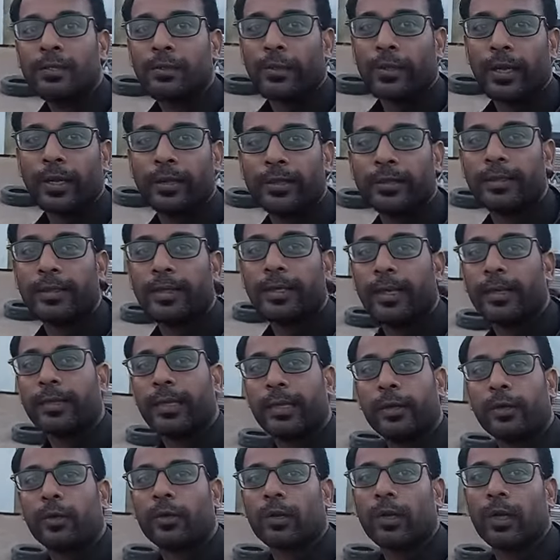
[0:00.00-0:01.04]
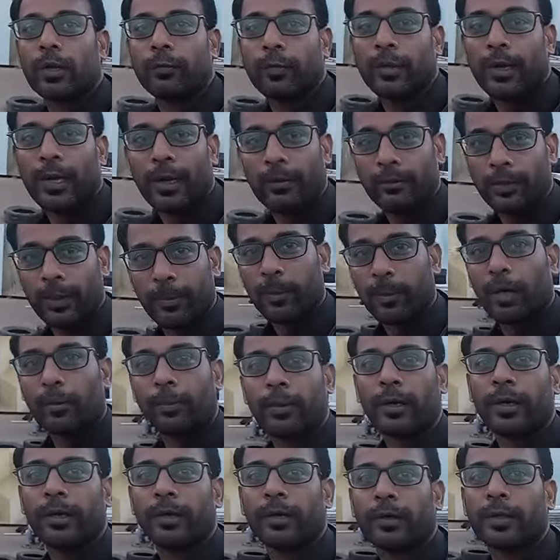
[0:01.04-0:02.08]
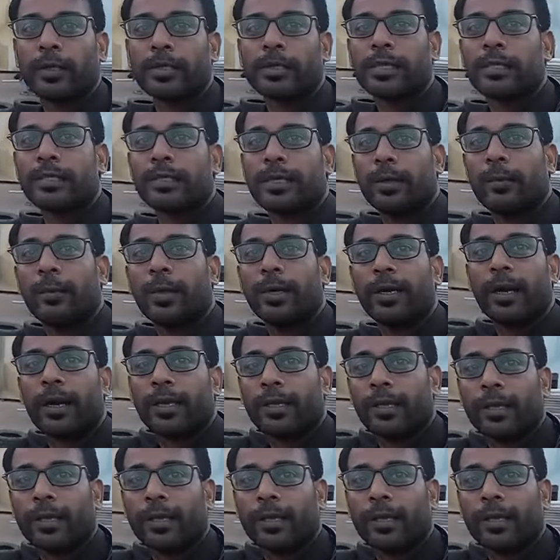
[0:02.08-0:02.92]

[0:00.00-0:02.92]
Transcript: So 9:30 ku 10 o'clock we'll have the proper inauguration ceremony.